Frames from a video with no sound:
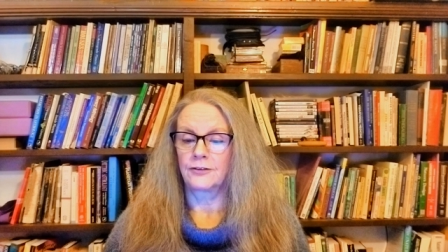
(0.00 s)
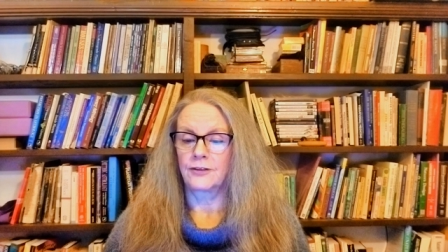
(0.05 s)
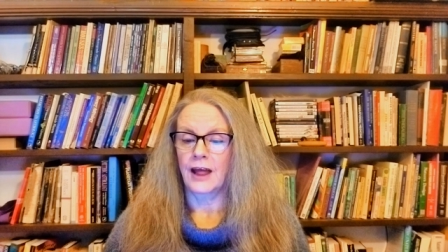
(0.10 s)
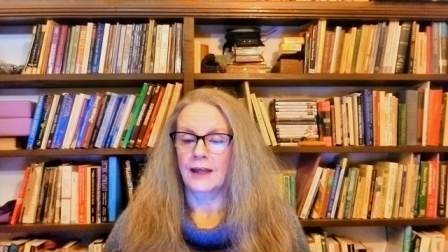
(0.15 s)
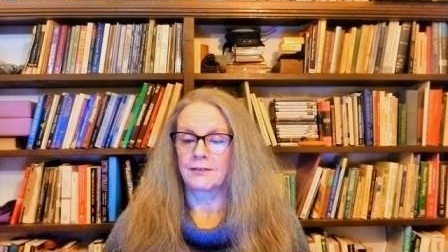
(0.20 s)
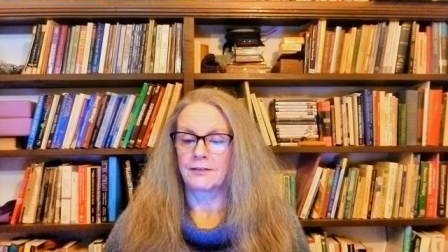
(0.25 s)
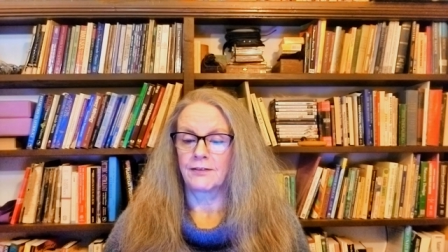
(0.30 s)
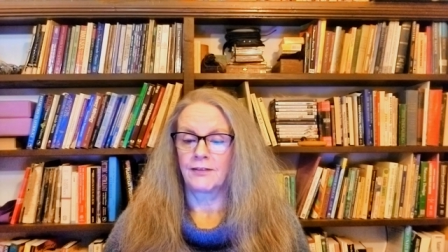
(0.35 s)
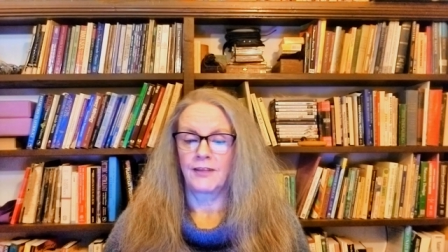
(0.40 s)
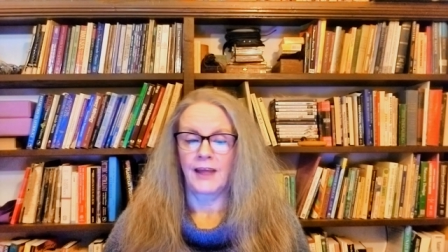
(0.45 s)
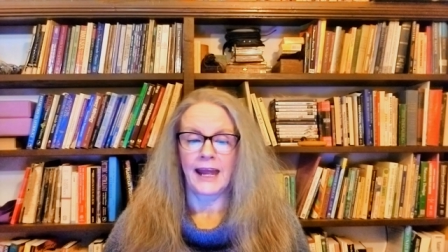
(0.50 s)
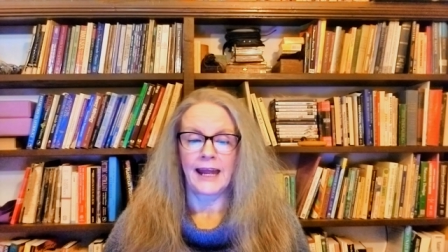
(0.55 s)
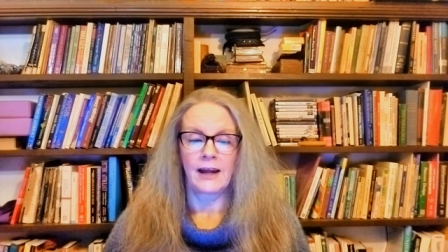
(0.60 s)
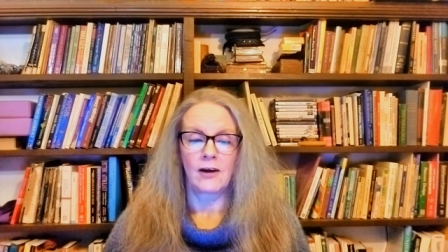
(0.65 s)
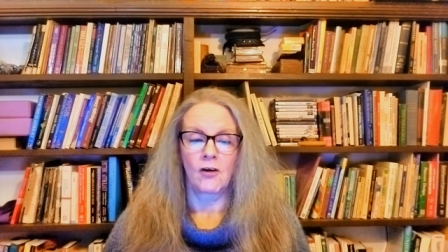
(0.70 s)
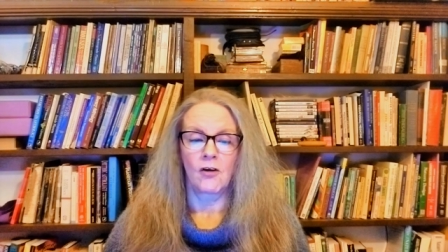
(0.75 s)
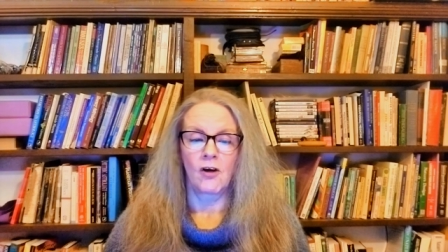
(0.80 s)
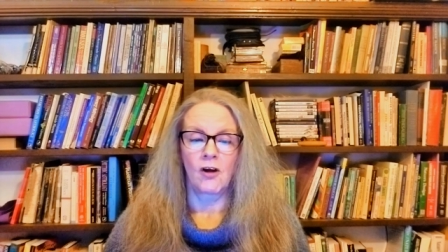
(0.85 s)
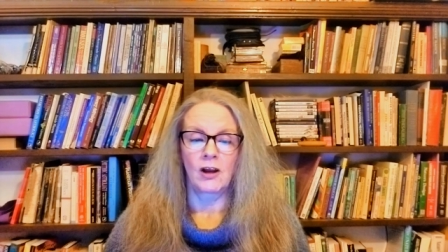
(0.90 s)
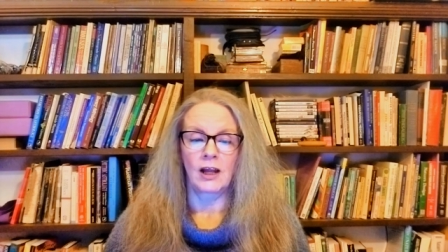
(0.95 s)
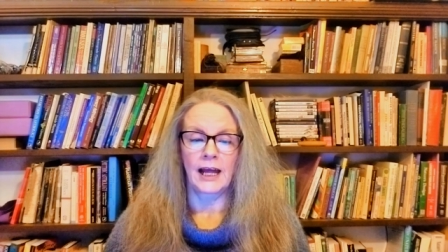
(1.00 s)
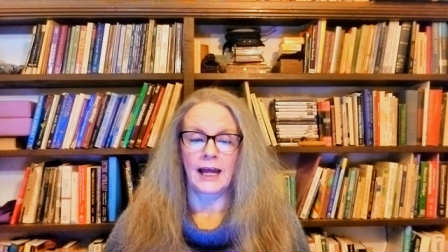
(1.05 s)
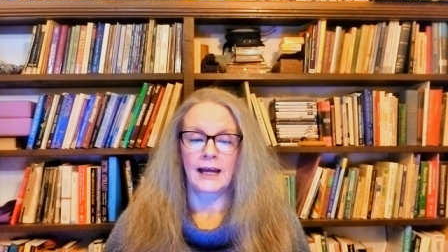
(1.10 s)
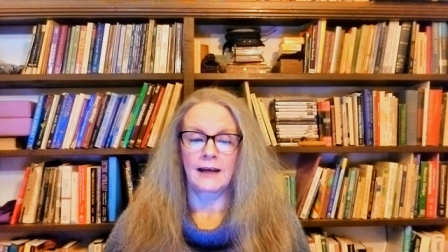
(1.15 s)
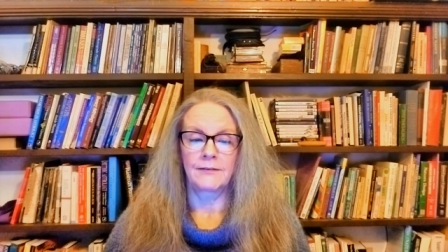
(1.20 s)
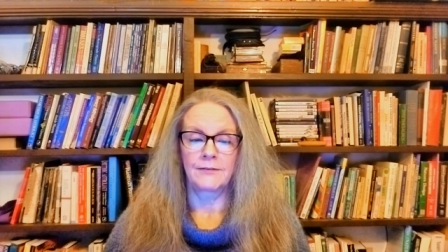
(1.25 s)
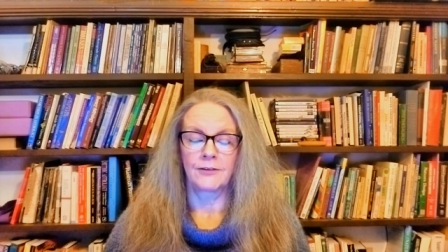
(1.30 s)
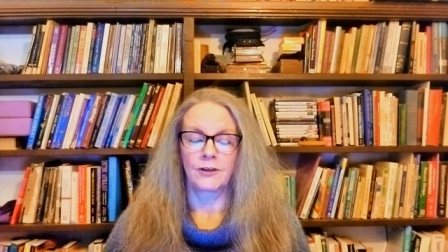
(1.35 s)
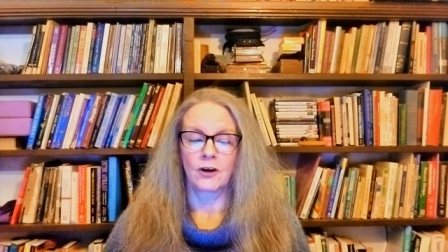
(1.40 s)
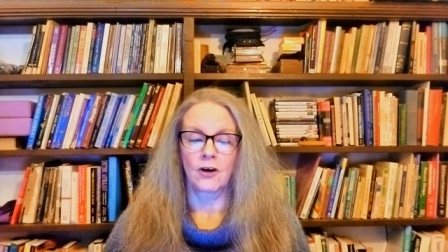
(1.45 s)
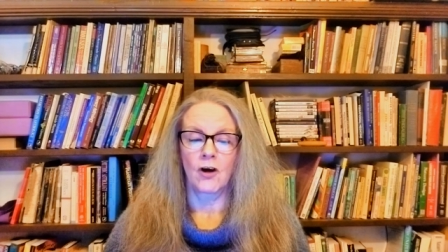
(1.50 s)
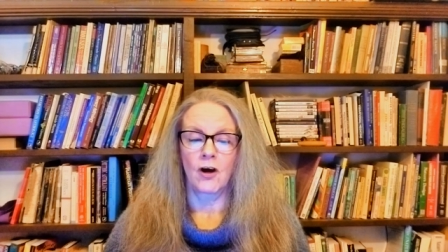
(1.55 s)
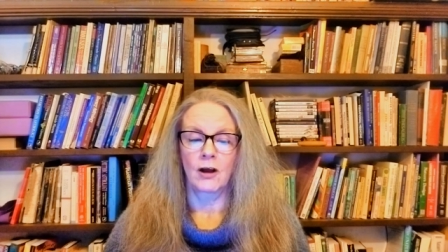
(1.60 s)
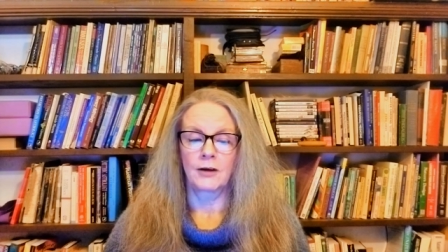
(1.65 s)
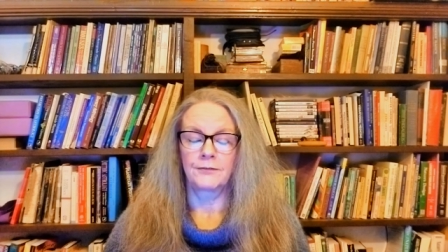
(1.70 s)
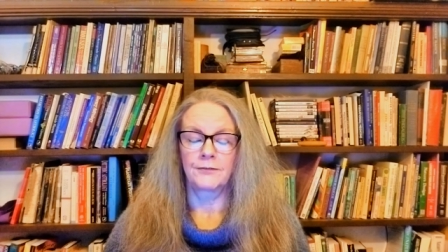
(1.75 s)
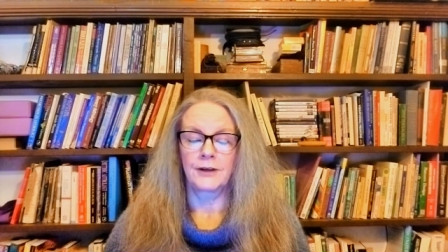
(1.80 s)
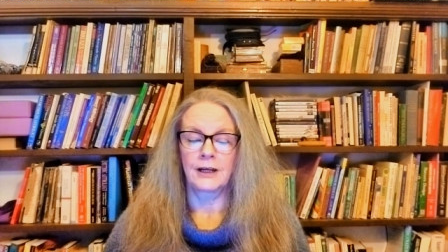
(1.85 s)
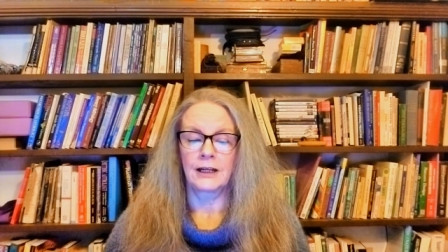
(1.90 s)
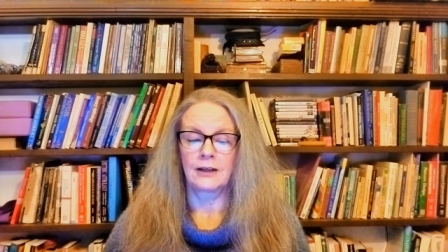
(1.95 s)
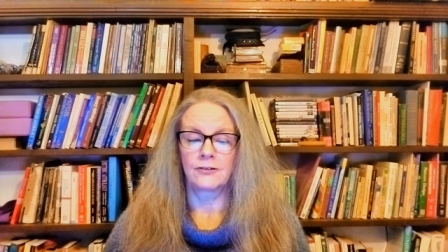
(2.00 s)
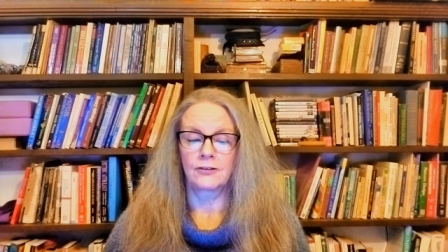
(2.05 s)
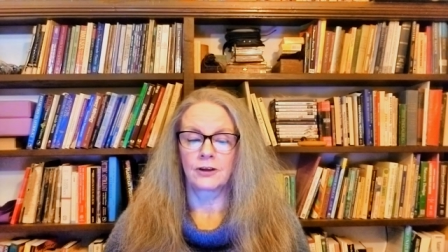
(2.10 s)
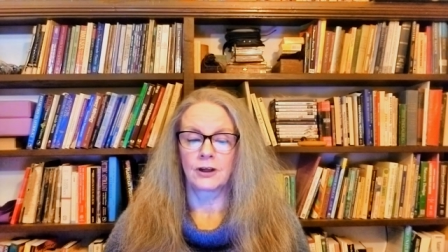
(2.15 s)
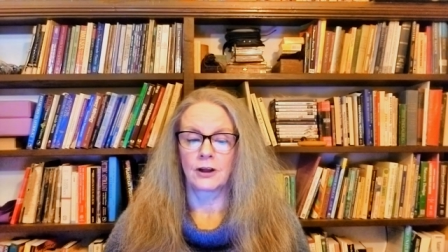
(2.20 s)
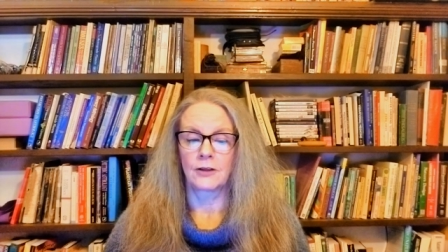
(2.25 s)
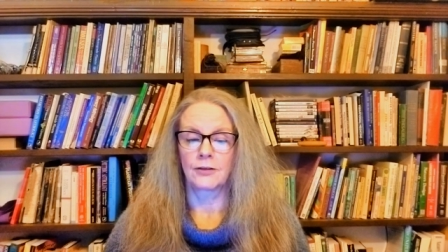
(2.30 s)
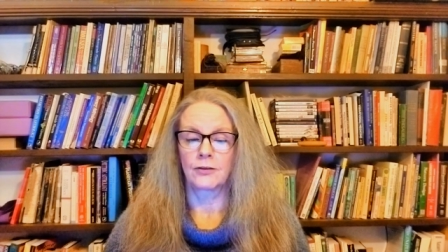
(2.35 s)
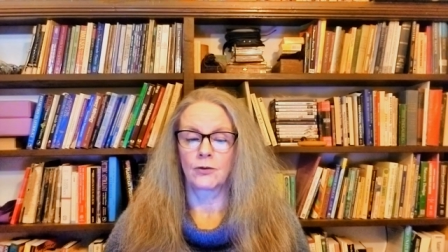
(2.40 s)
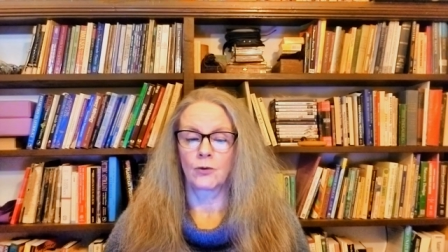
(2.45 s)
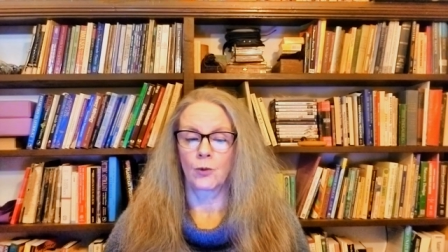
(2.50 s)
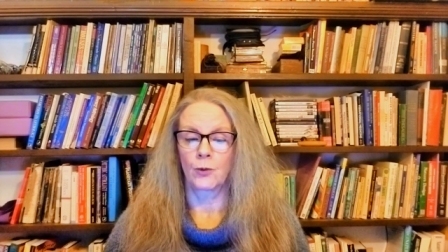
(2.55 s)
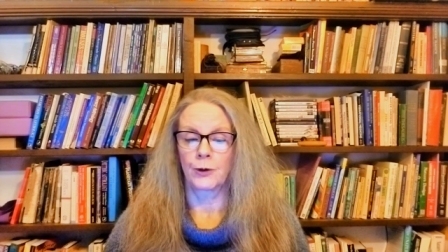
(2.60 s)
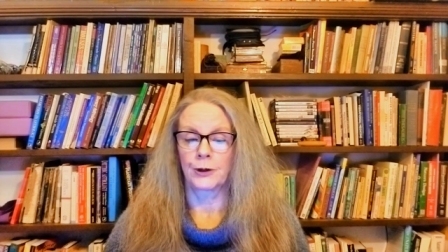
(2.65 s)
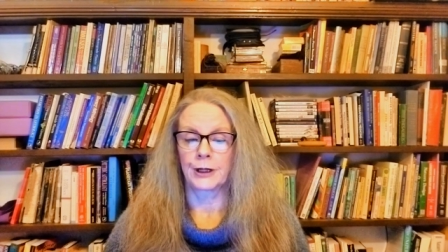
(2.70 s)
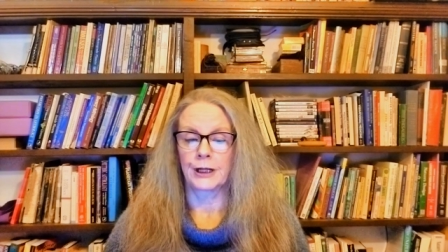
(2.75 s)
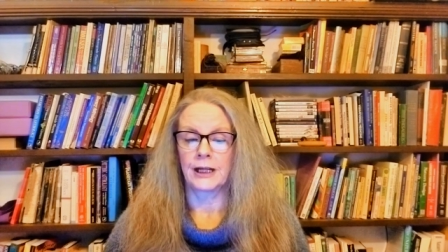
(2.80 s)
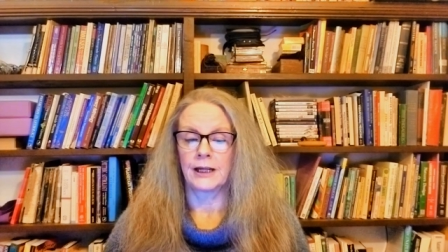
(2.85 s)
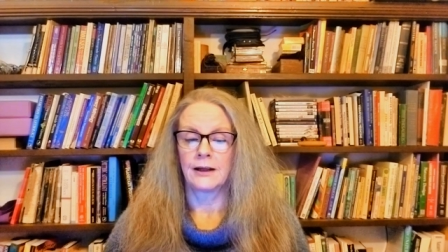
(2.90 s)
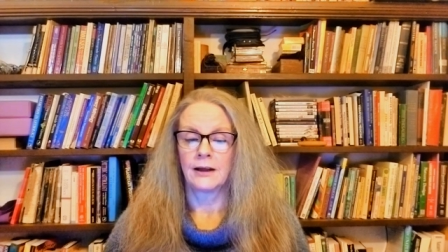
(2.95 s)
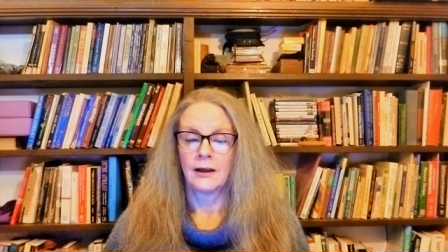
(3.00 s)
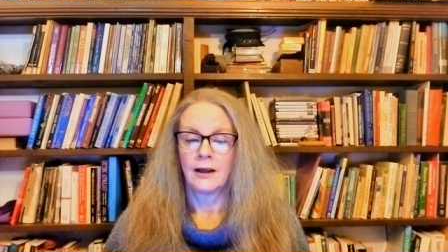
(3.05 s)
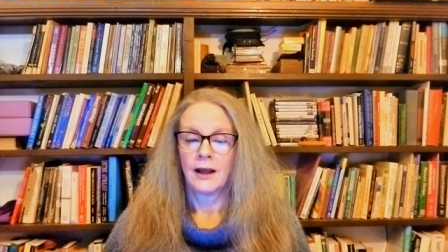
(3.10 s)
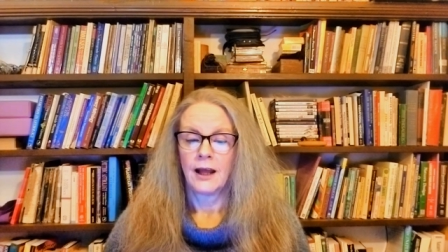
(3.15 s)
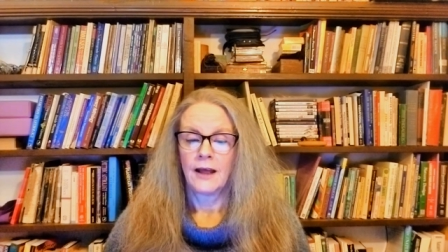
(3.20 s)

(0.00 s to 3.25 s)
that they all have the confidence and authority